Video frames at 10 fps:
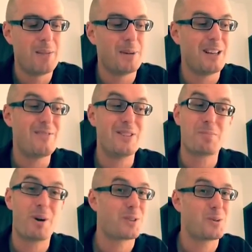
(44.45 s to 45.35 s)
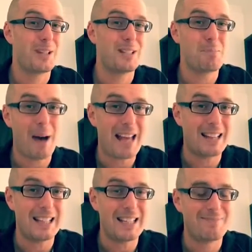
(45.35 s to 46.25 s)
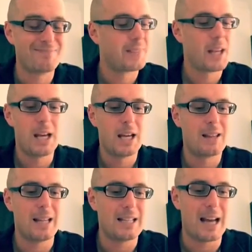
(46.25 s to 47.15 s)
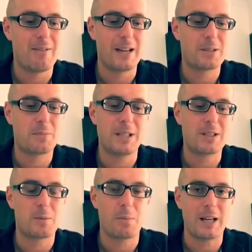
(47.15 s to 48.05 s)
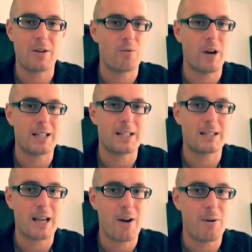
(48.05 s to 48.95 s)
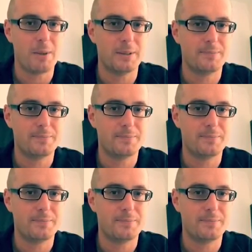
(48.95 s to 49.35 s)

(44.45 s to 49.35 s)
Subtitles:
But if it's punctuated badly, then direct speech can make your writing terrible.